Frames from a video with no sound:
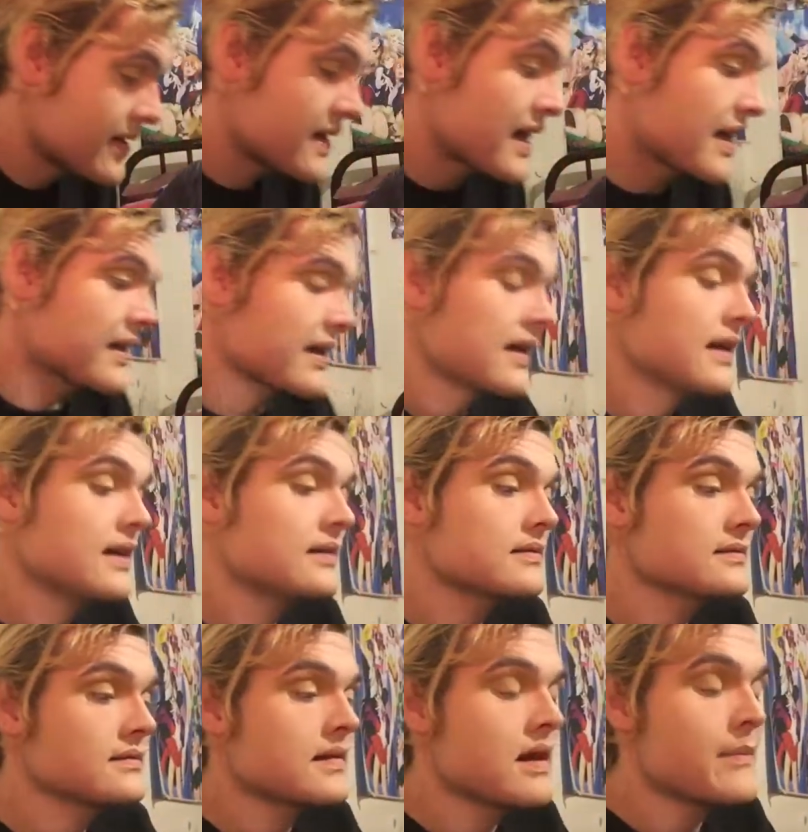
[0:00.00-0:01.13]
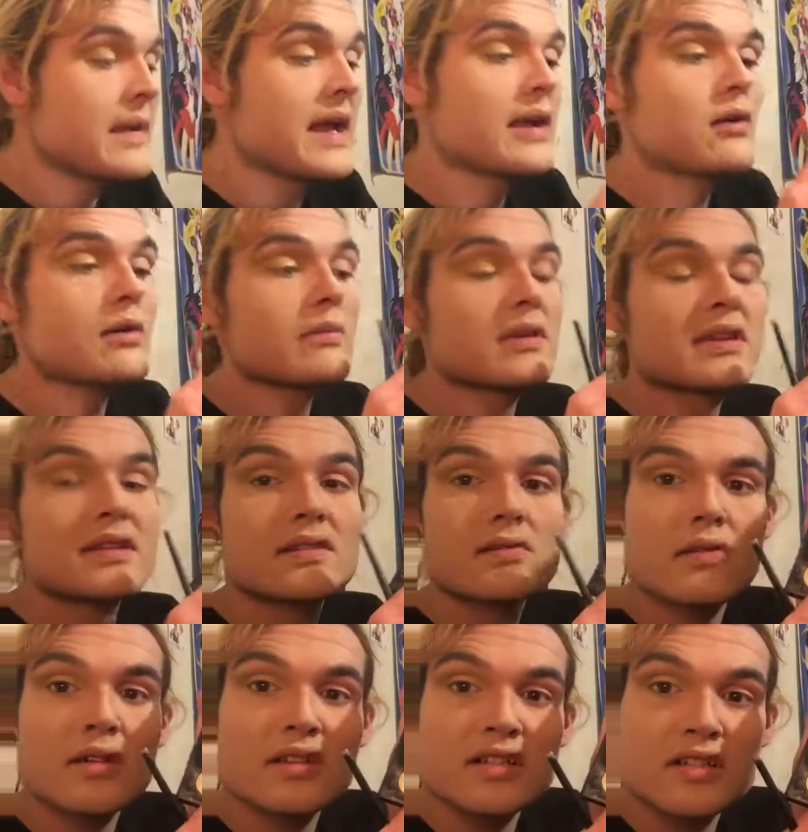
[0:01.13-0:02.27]
and delicate. I might go in with this
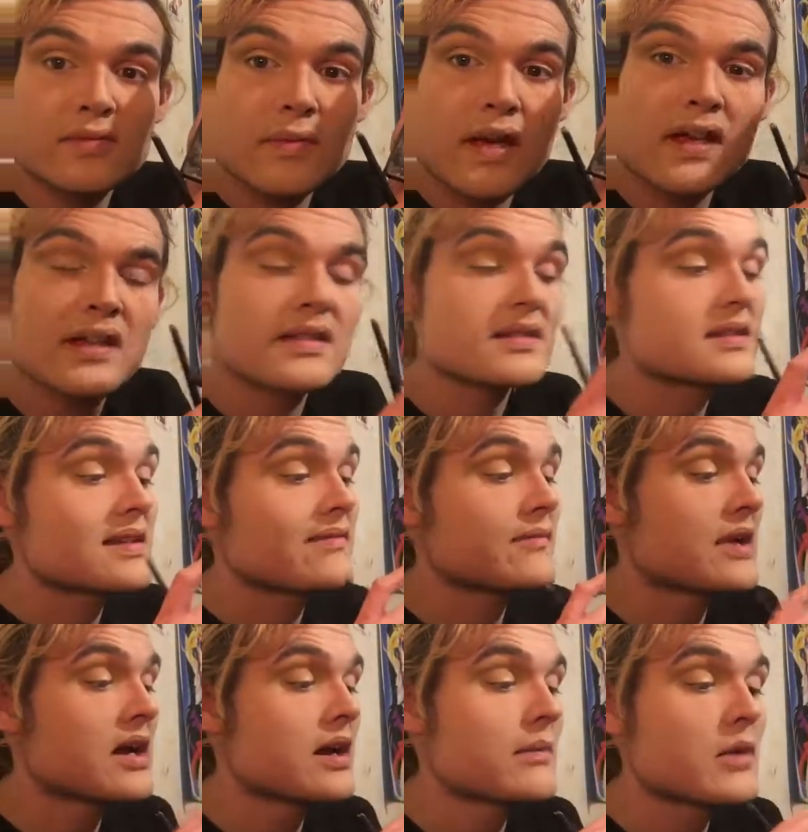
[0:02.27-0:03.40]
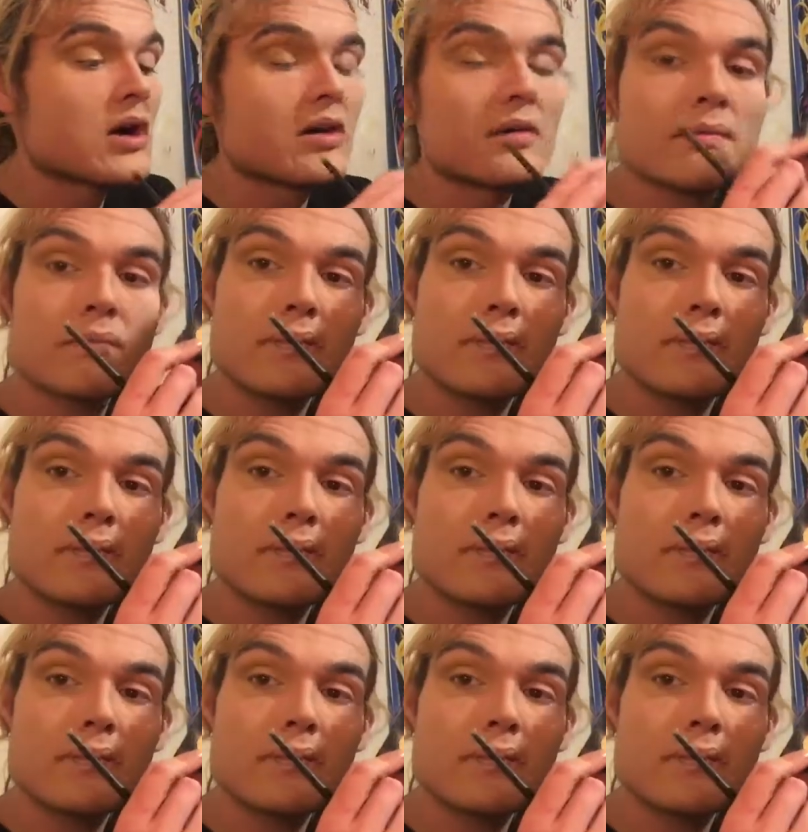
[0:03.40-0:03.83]
orange as well because it's giving me Hanamaru.